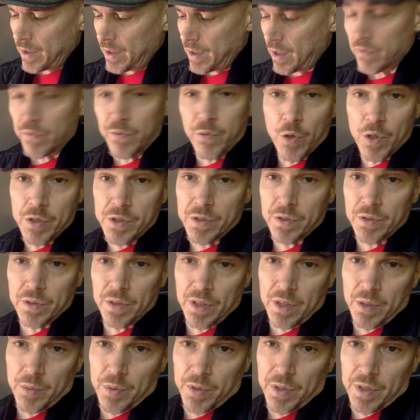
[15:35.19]

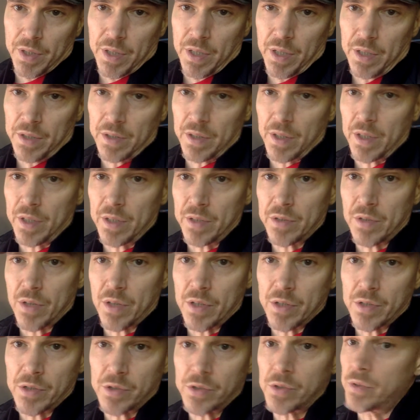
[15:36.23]
unfortunately with a kid that he
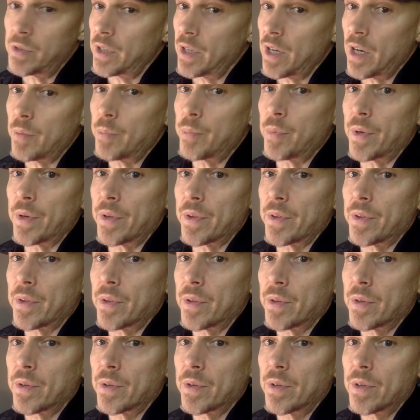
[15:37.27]
started shooting up with.
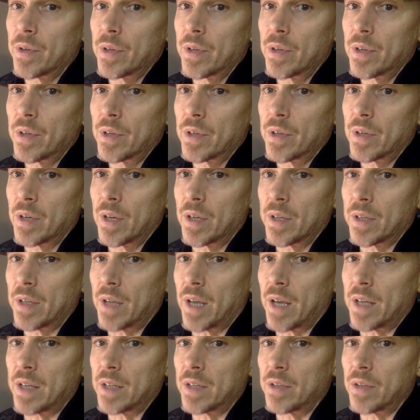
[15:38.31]

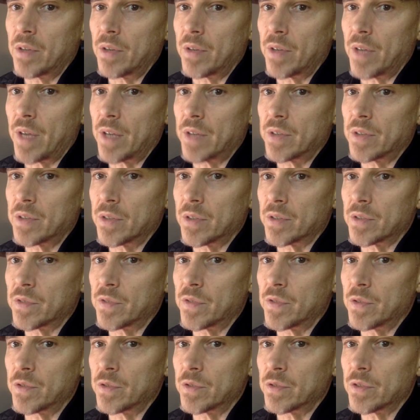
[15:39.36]
I didn't know that until his
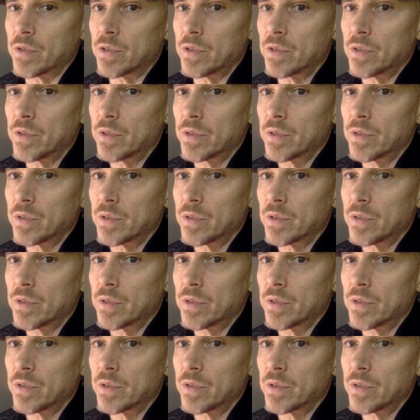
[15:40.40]
funeral.